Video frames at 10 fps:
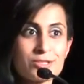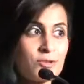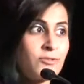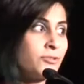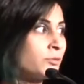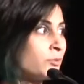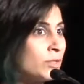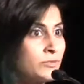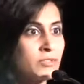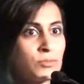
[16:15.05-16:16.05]
So for
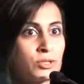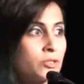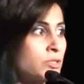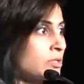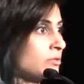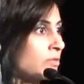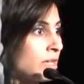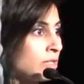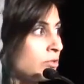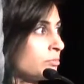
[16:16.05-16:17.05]
whoever's from Turnstone,
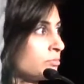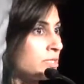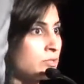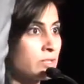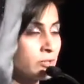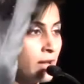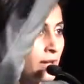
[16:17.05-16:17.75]
thank you. Please raise your